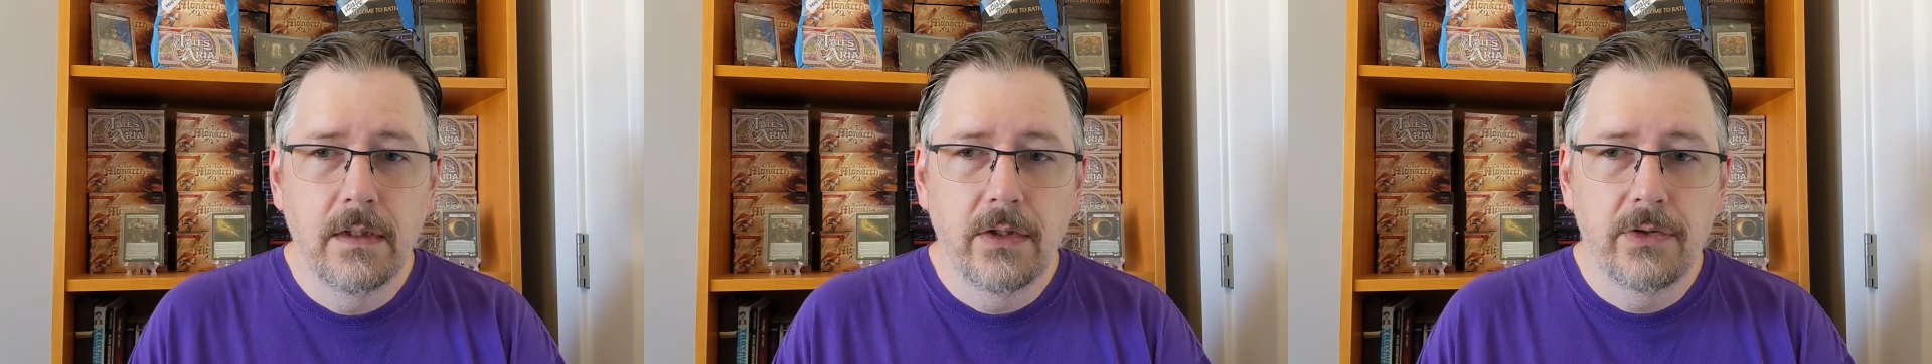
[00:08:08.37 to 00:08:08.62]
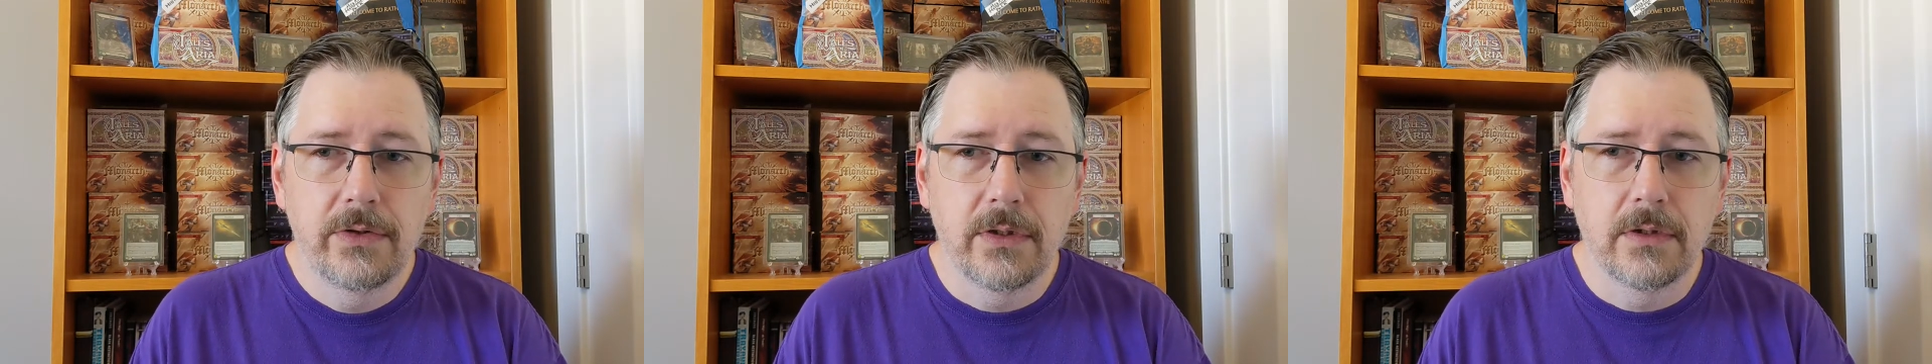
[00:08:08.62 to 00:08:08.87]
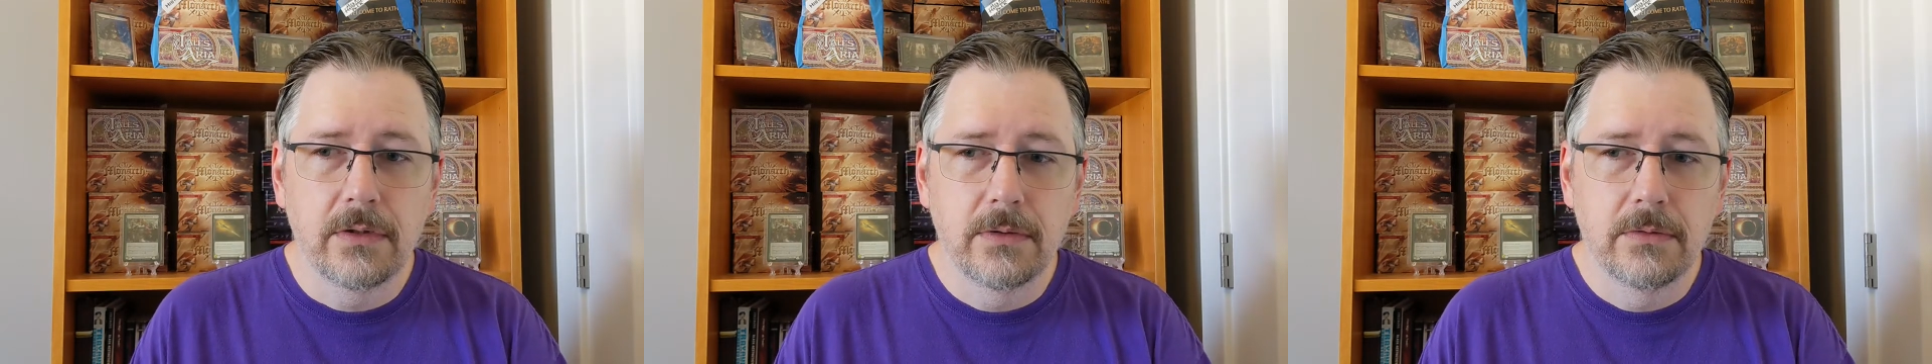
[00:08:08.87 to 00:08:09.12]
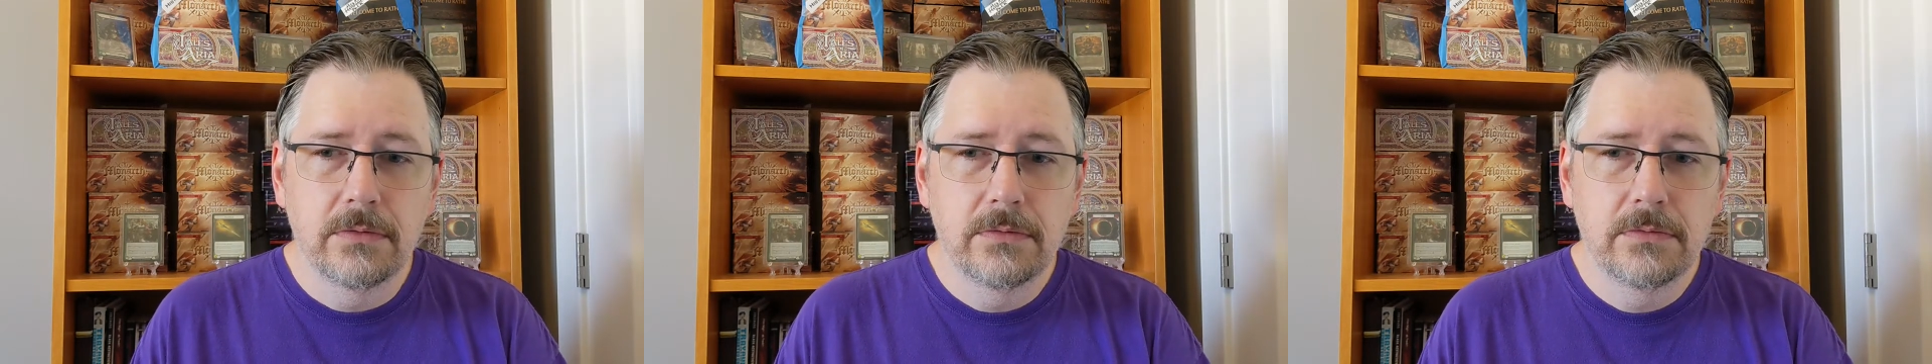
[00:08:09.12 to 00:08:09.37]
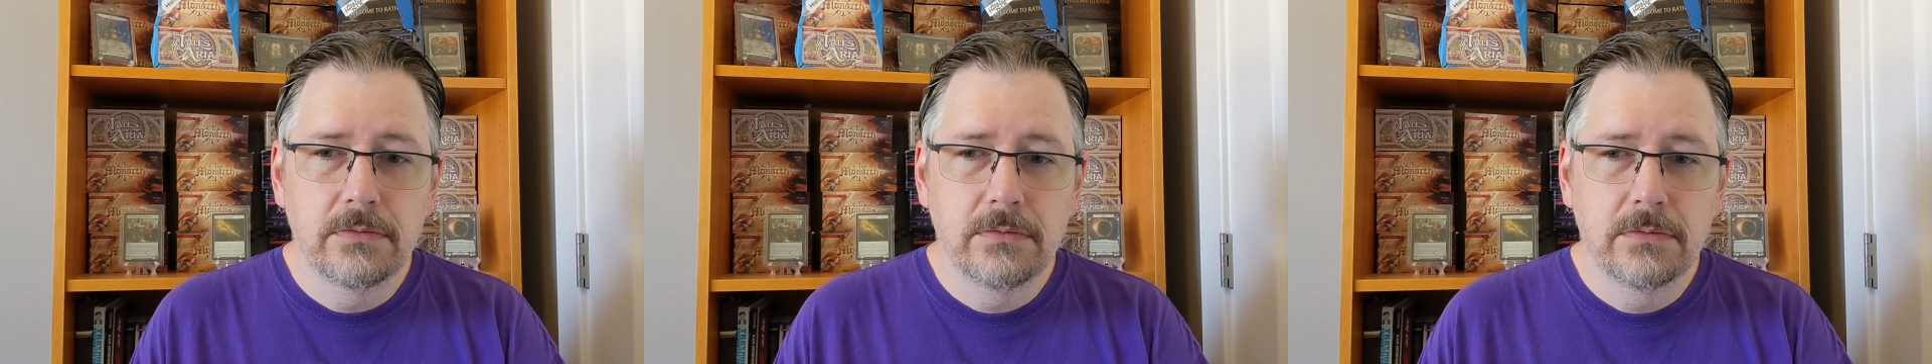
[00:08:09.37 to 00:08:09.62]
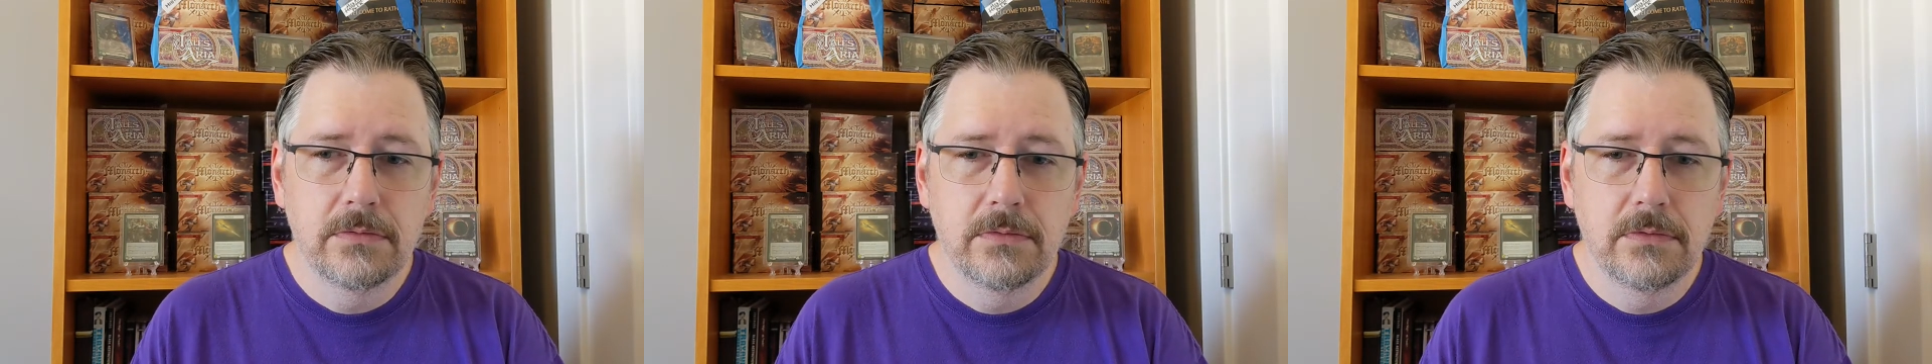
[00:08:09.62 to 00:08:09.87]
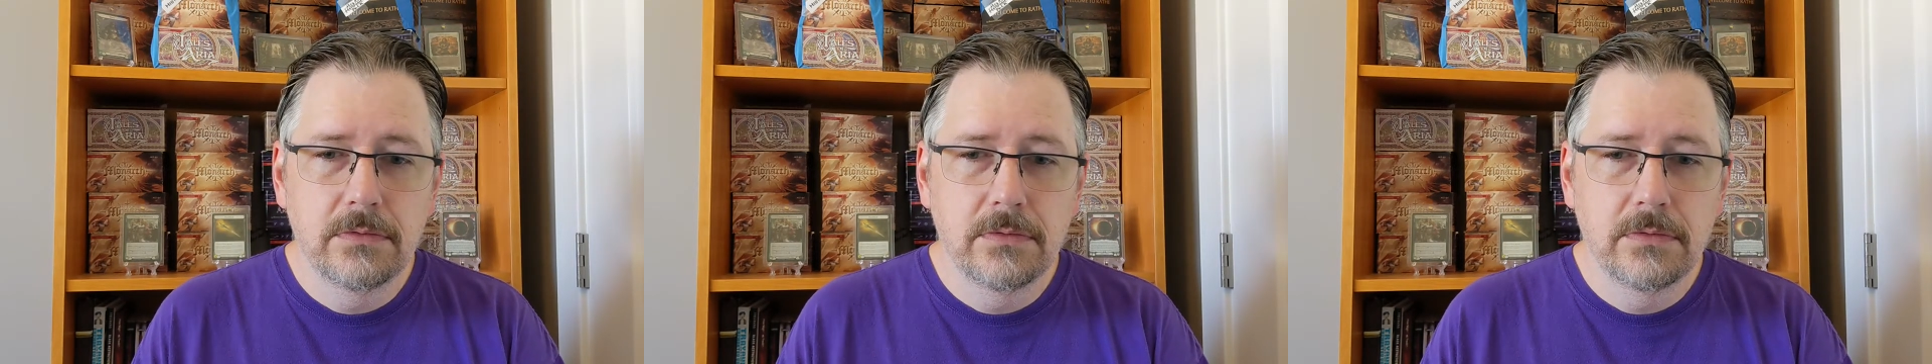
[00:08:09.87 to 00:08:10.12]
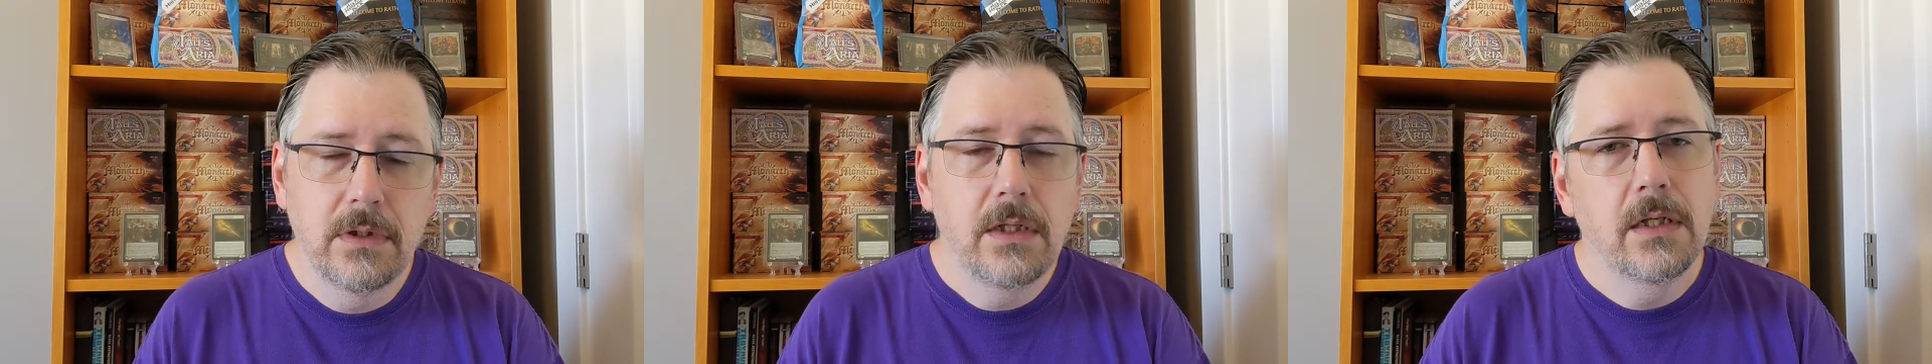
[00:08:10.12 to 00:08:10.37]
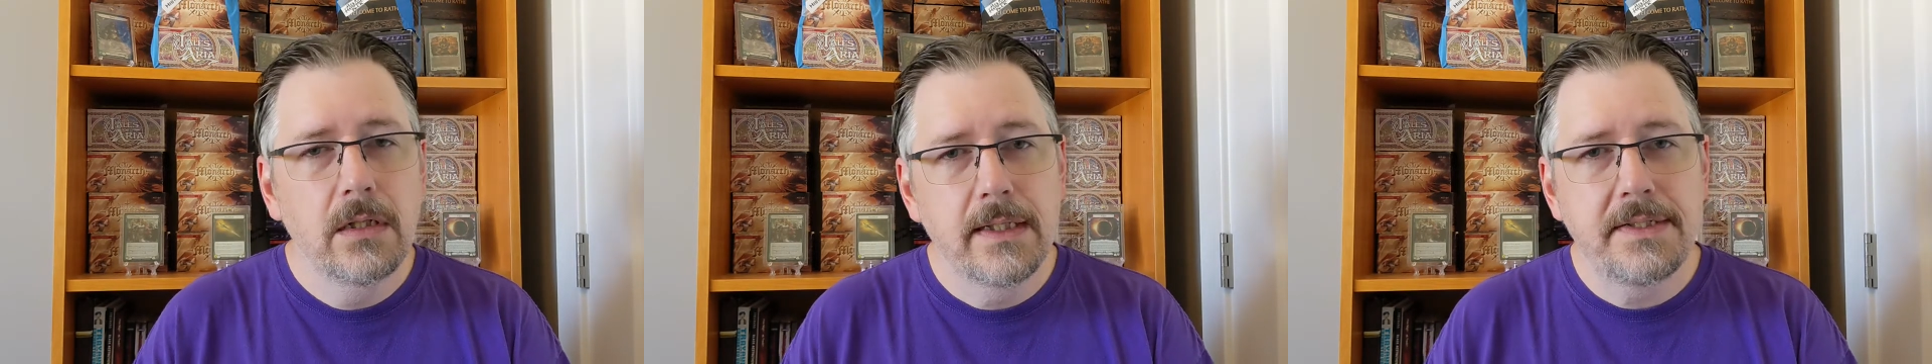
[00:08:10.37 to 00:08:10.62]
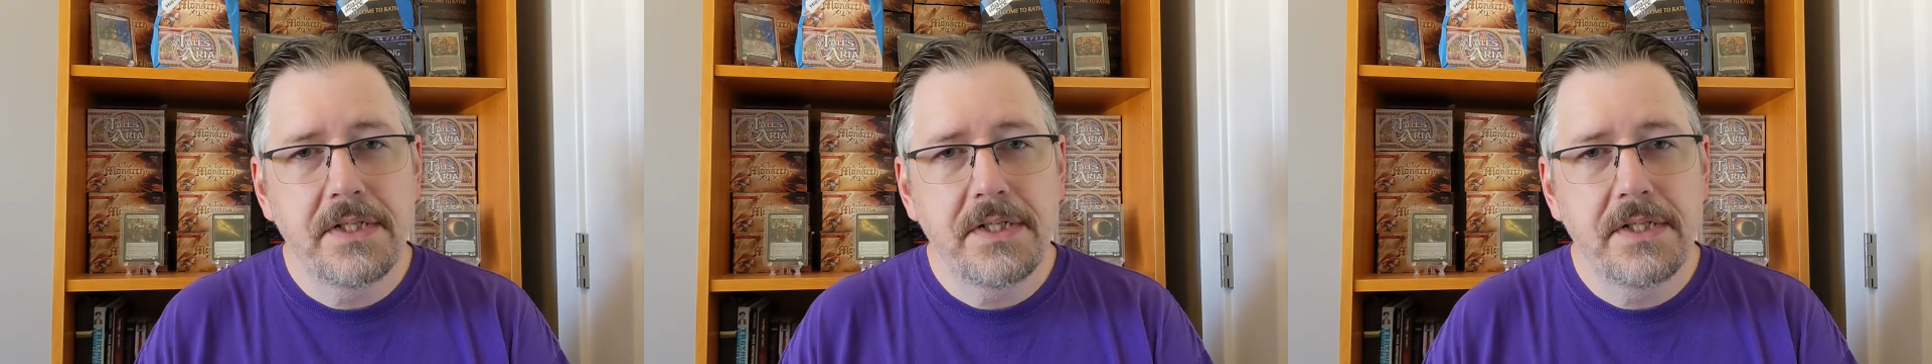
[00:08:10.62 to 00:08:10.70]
So let's